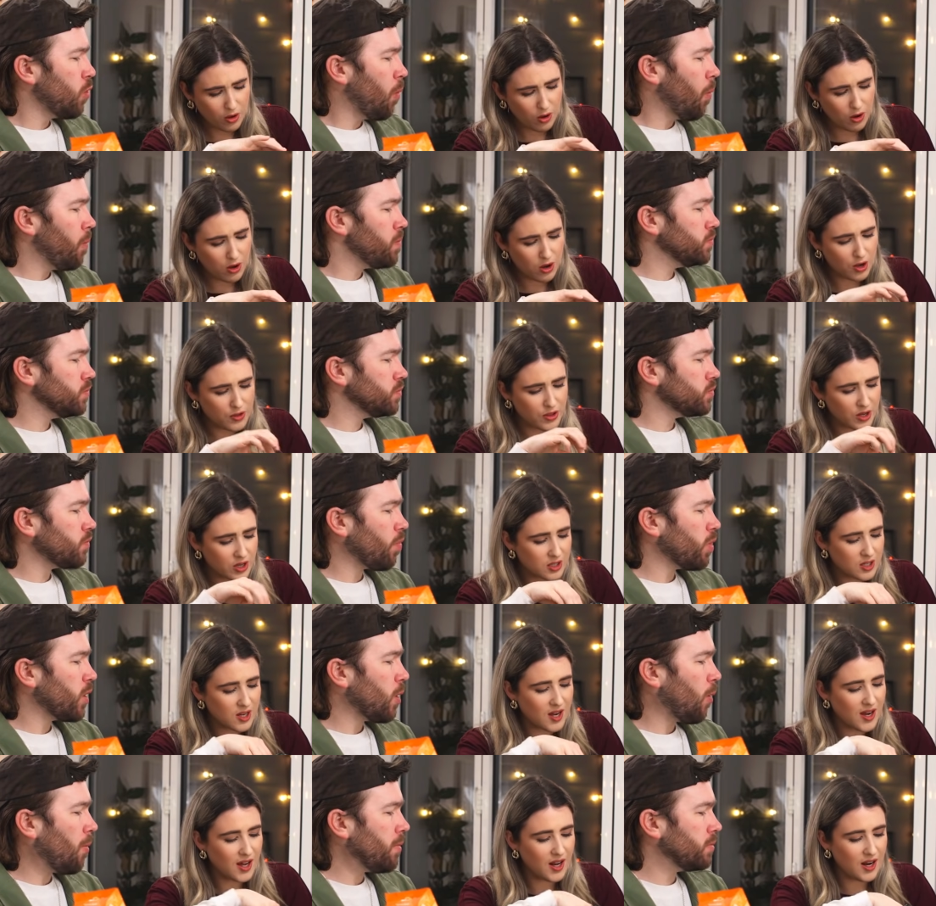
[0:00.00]
Speaker 1: Oh, the
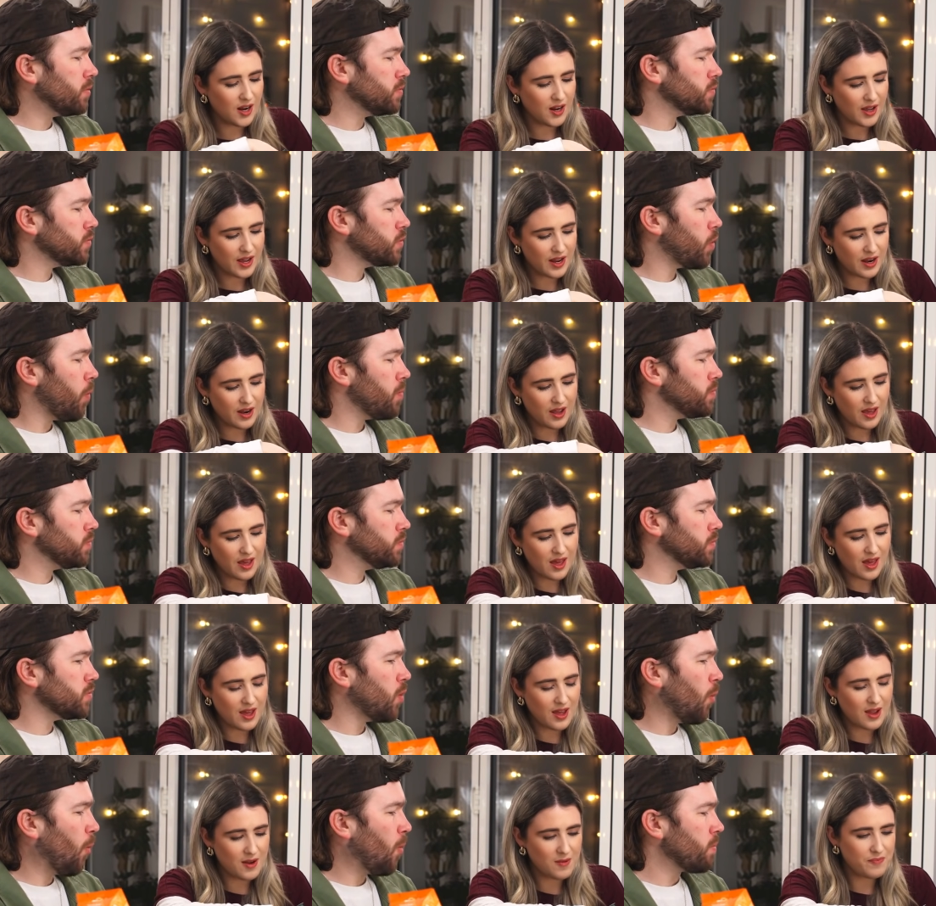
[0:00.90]
colour in
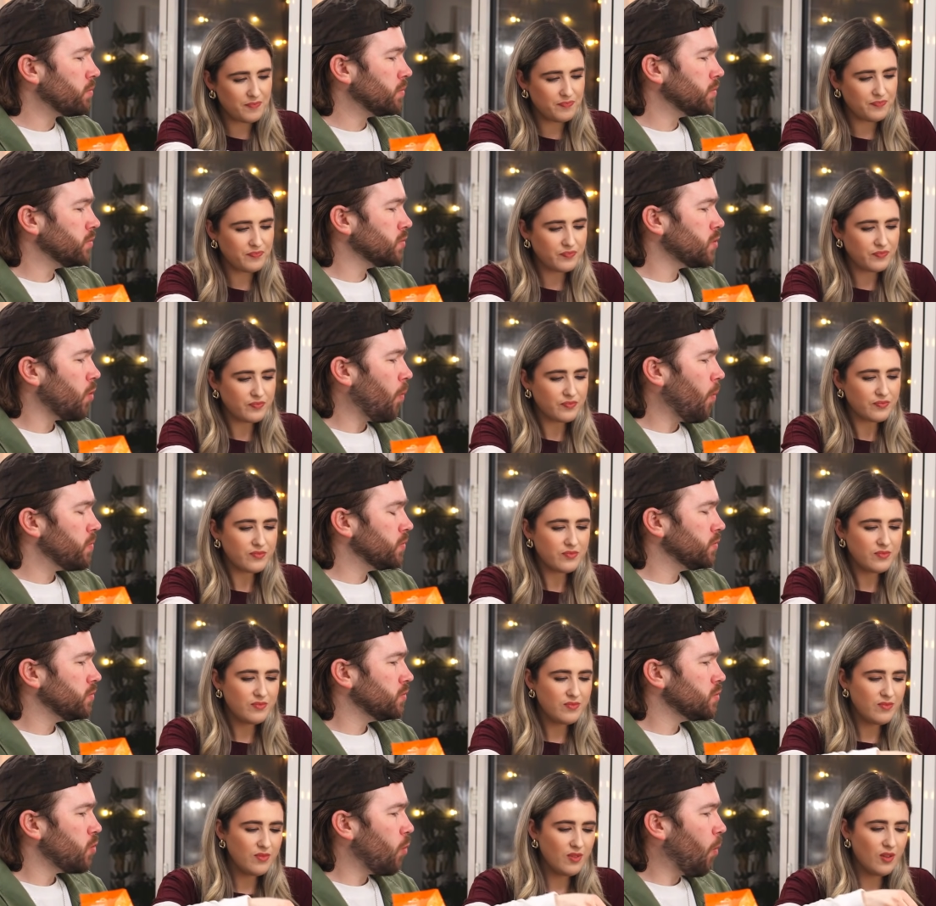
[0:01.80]
here.
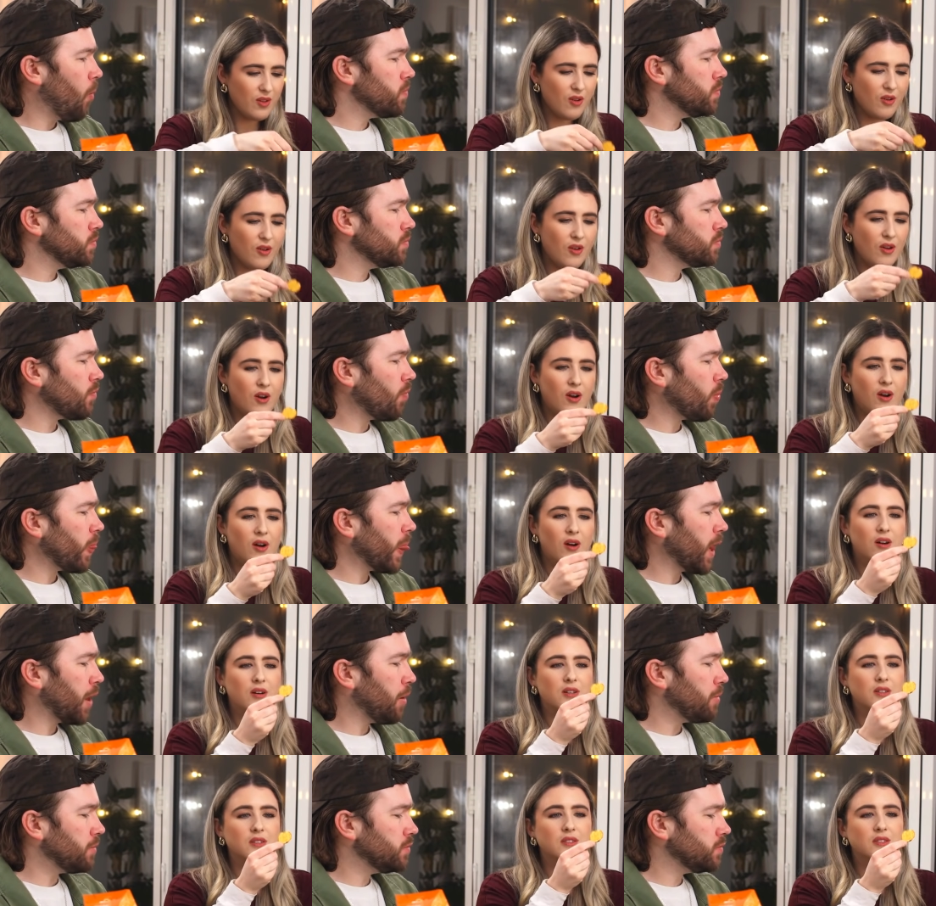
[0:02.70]

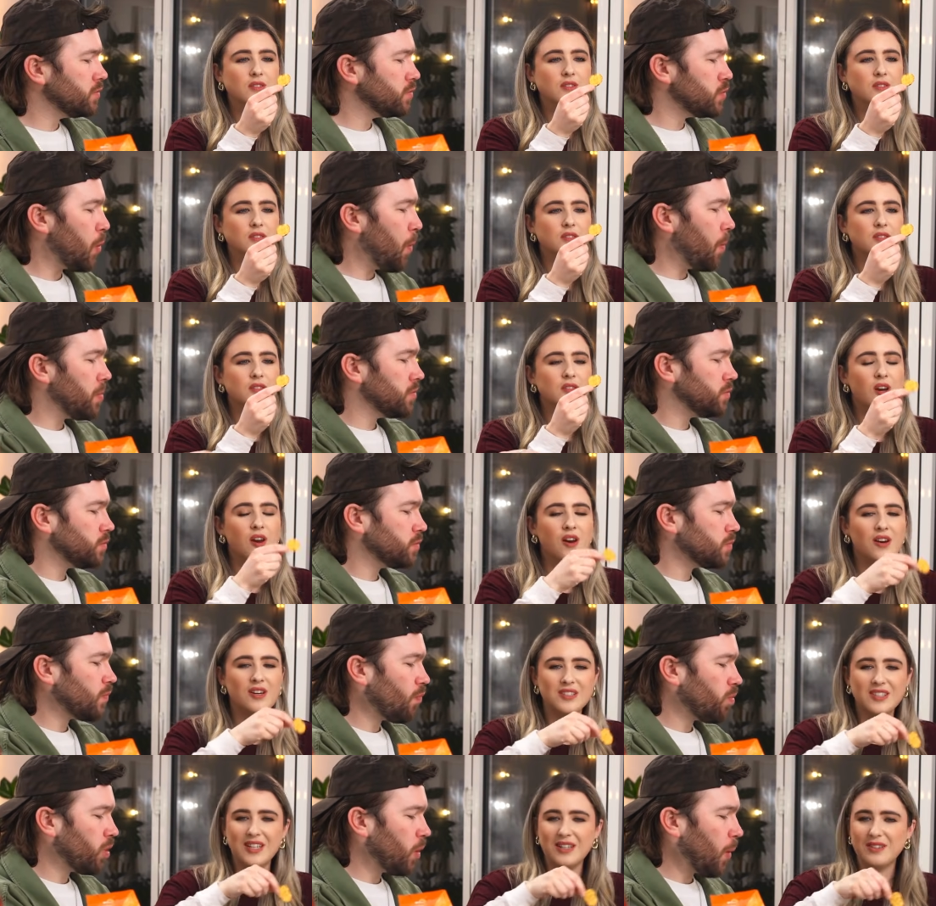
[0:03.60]
Oh,
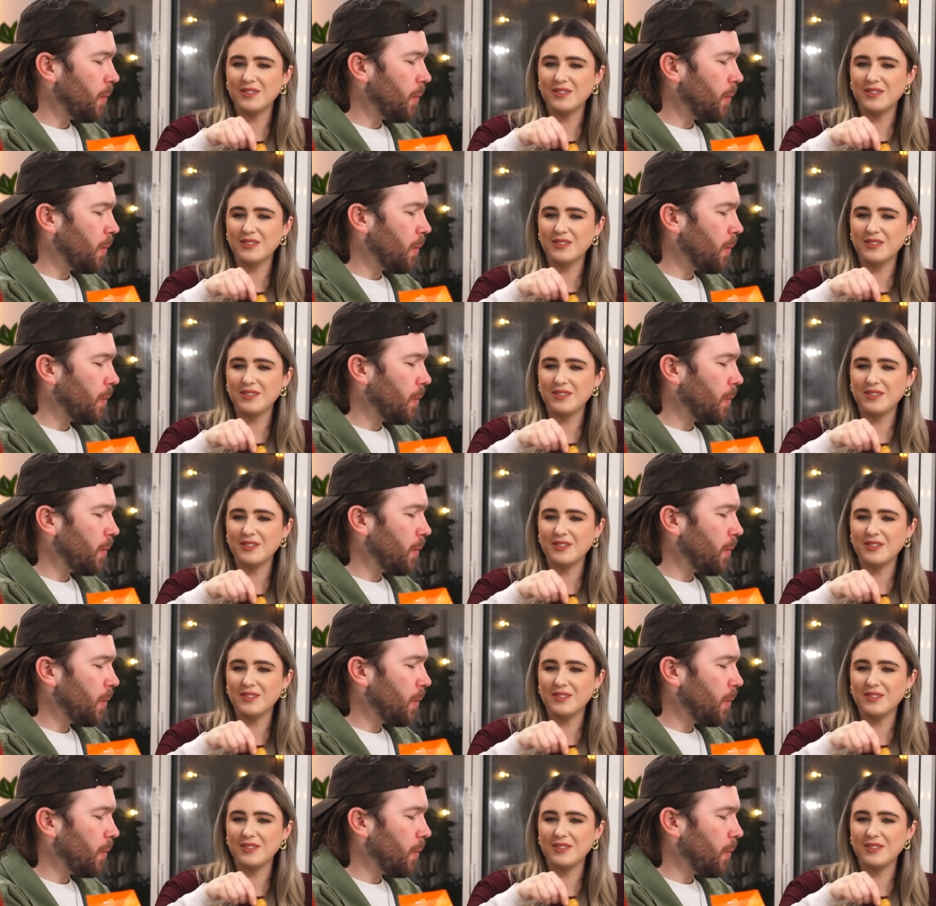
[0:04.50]
that